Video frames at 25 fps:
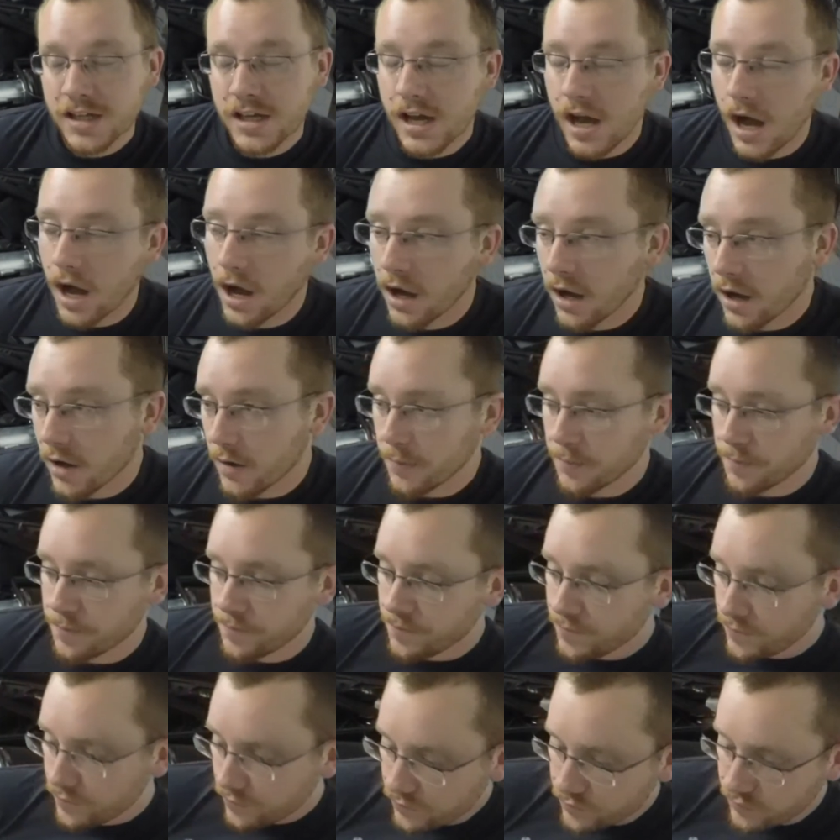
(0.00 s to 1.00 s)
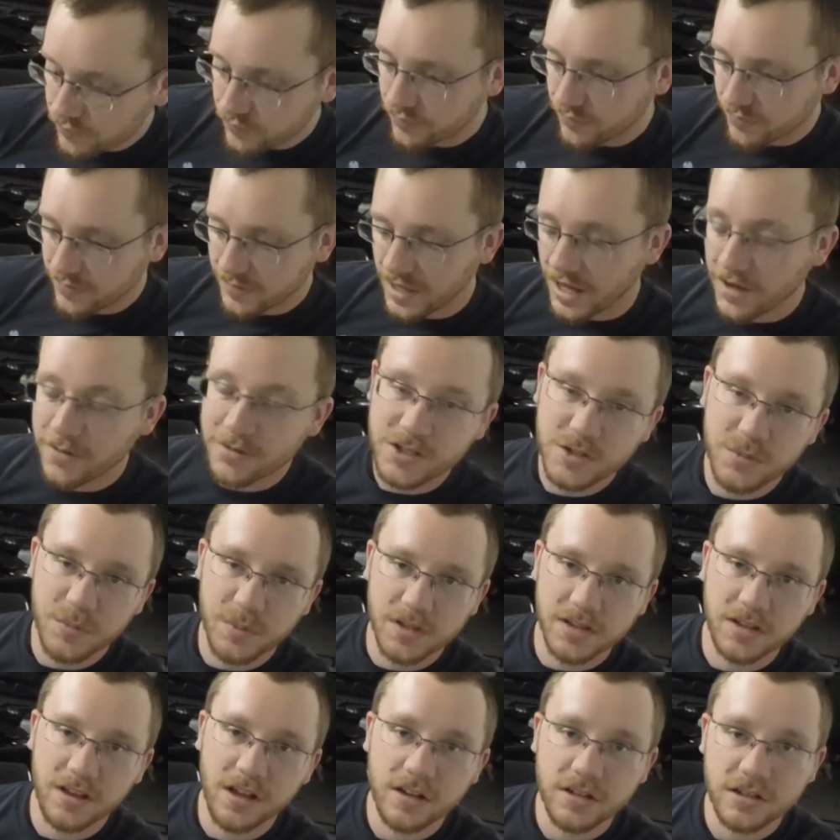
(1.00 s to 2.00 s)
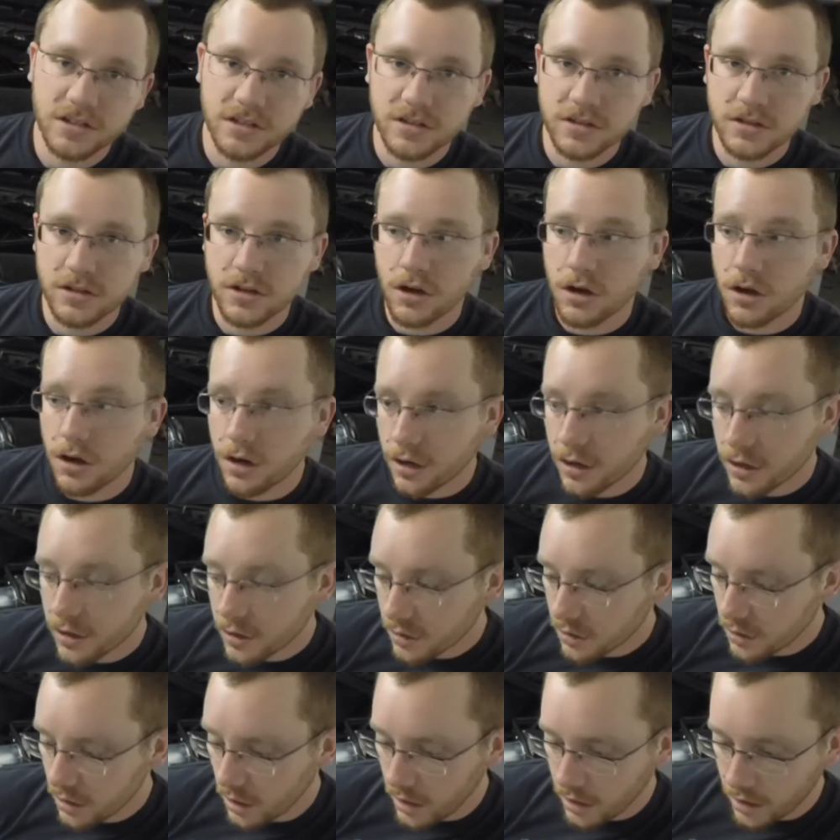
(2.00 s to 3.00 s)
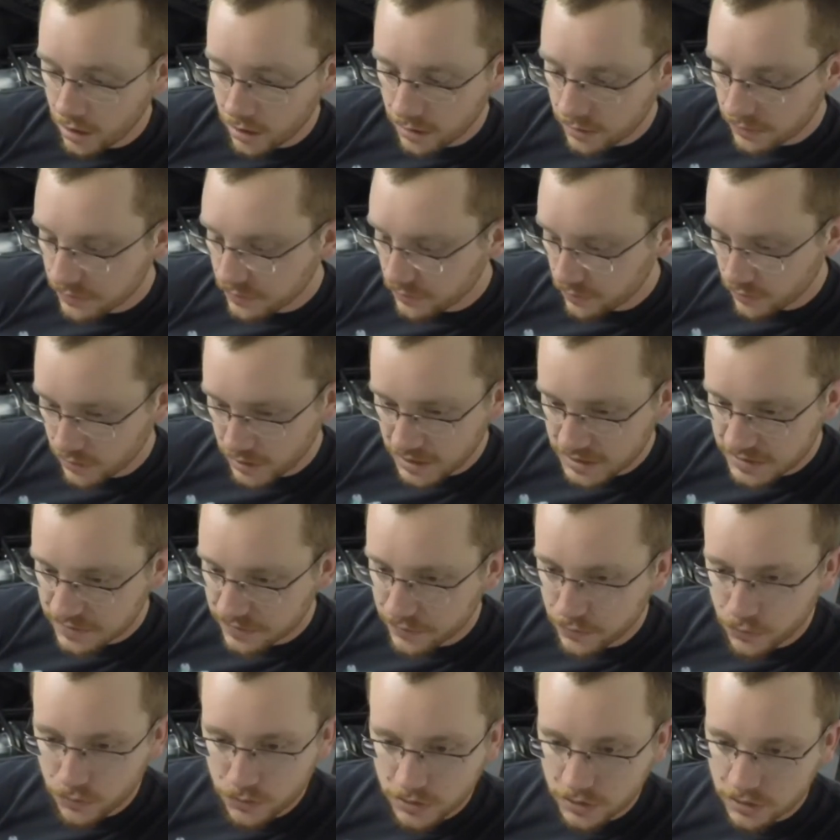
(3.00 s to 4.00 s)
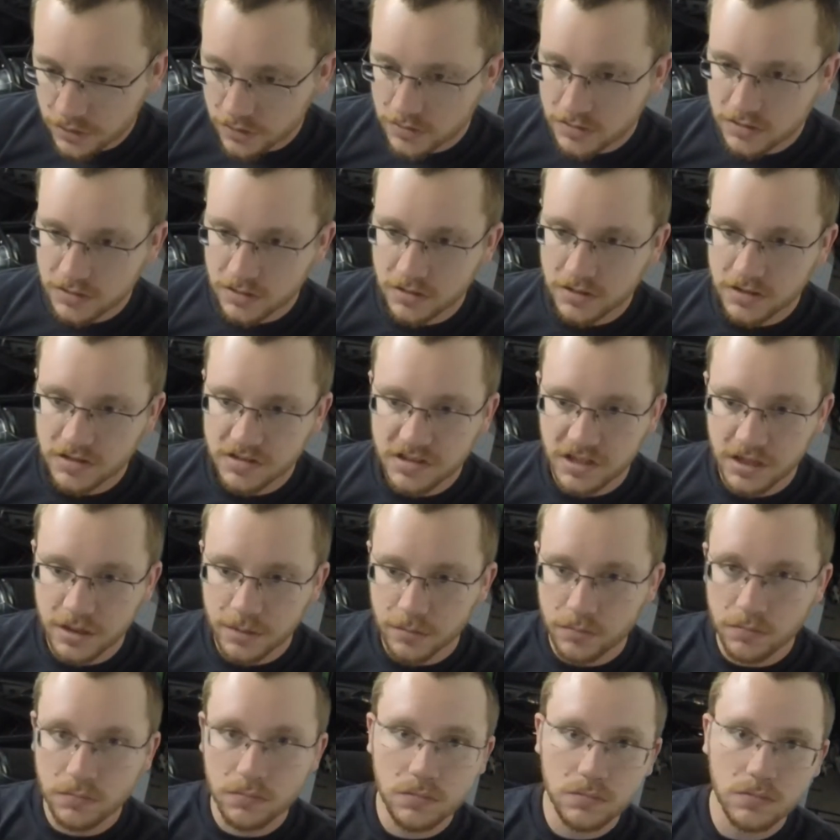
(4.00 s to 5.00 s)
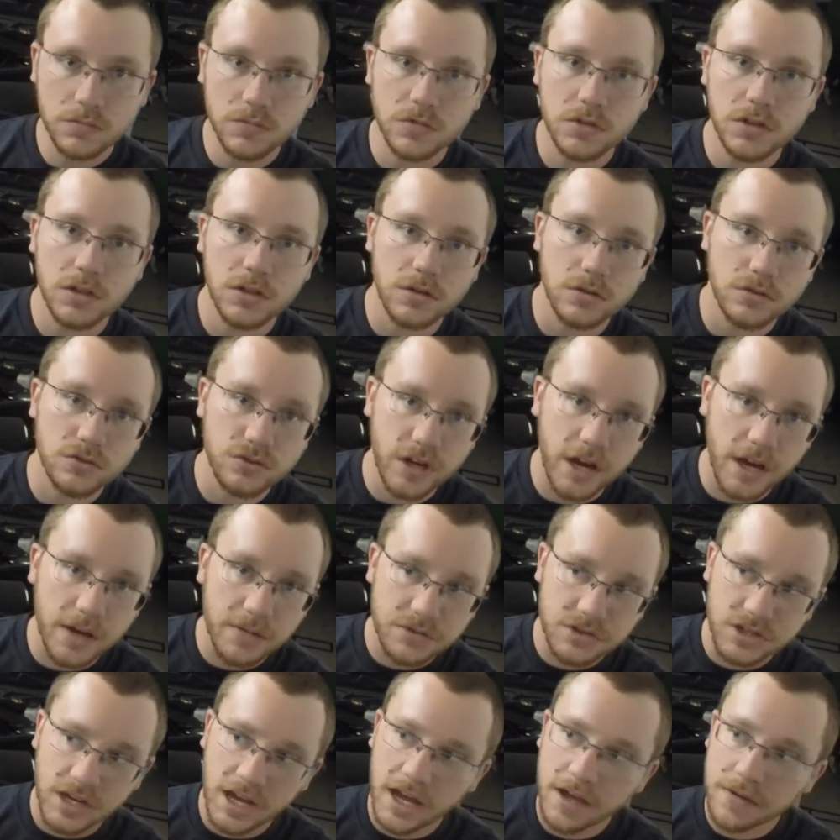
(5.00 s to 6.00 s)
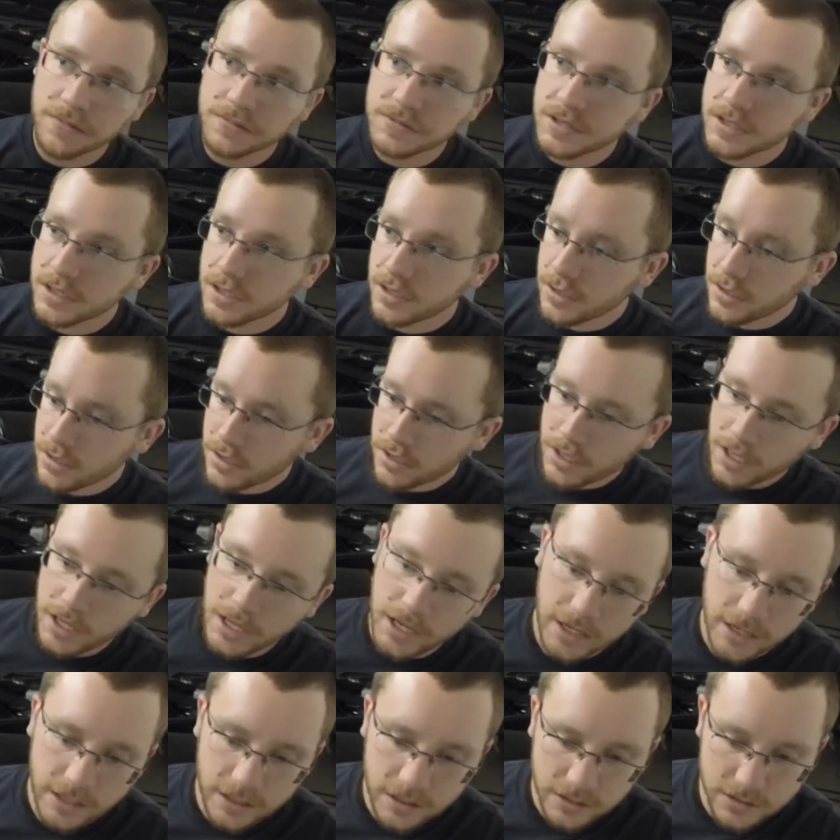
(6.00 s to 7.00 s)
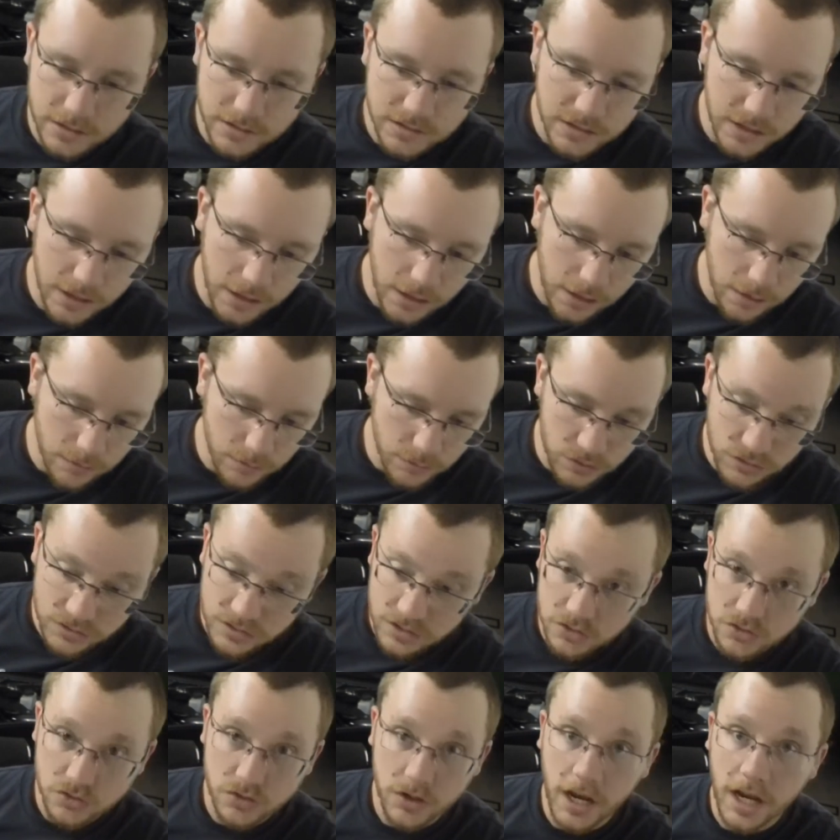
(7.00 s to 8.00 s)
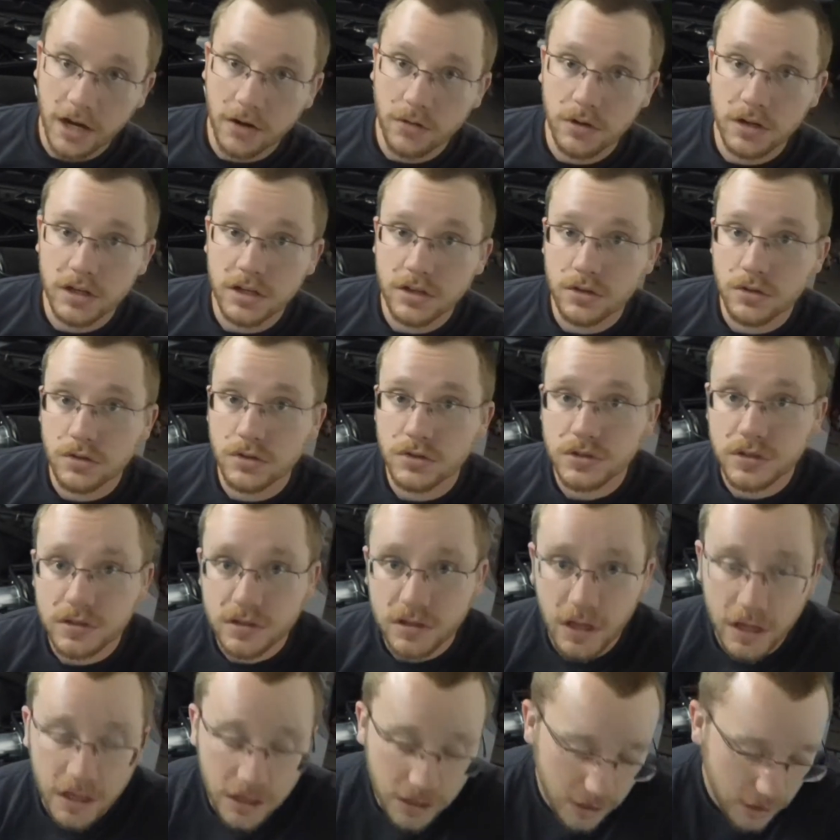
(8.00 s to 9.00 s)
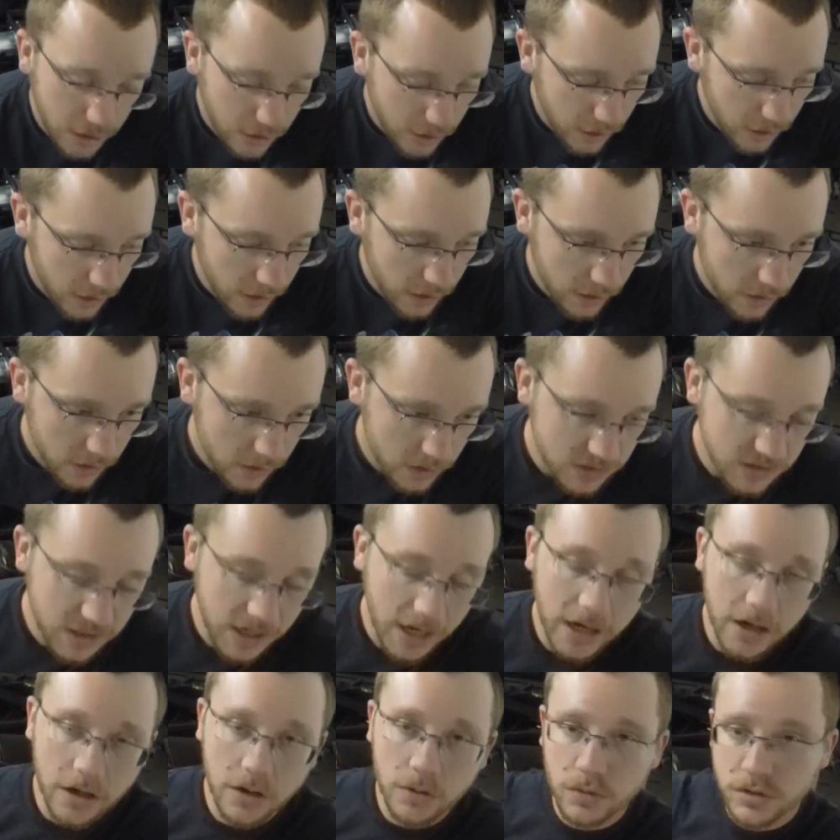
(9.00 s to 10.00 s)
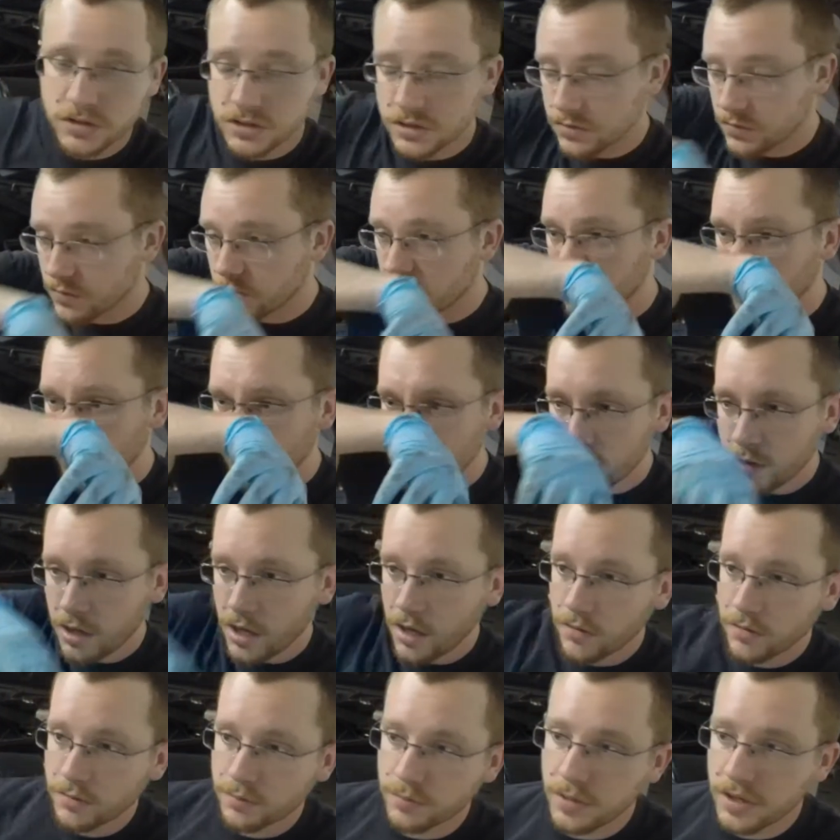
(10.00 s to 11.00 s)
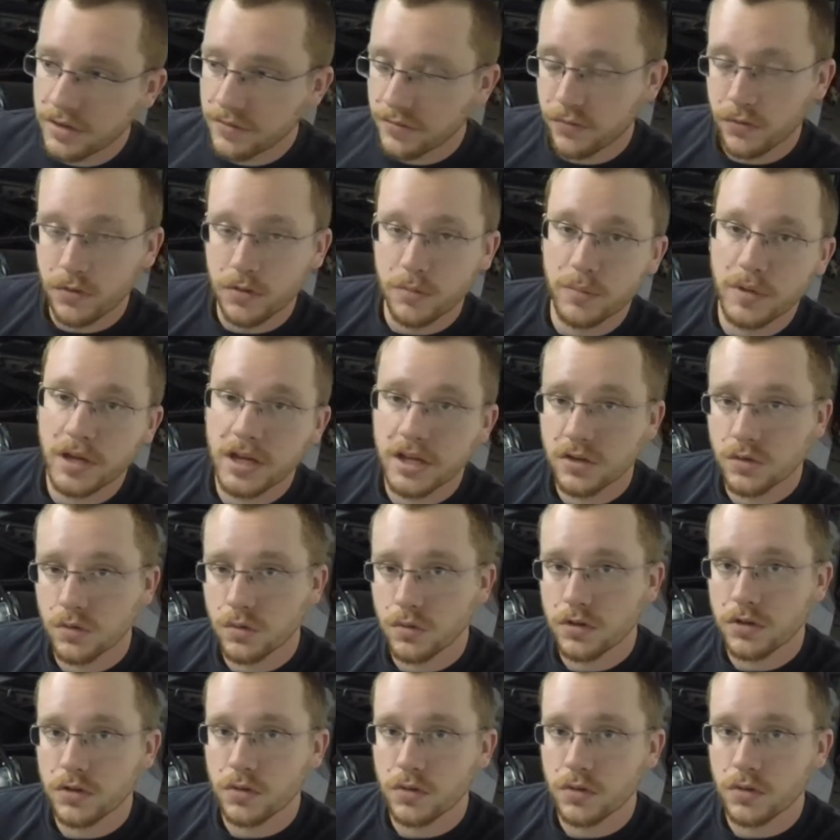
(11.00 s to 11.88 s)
I've just been launching the car for the last few years on the same, Driveshaft, and using drag radials, a tire which is really not meant for a manual.